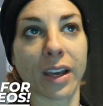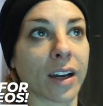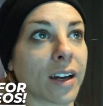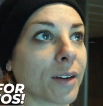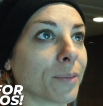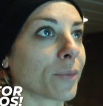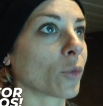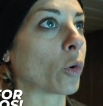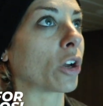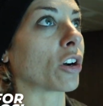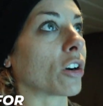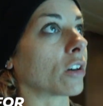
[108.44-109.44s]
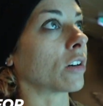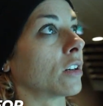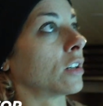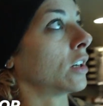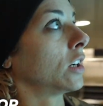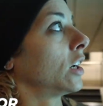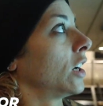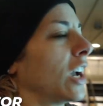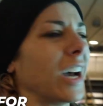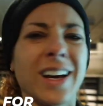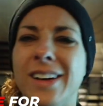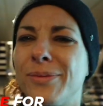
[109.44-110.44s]
Um, we are.
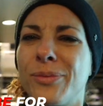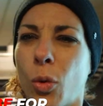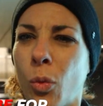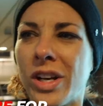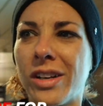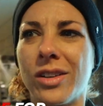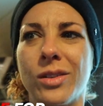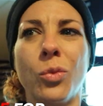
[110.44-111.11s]
One,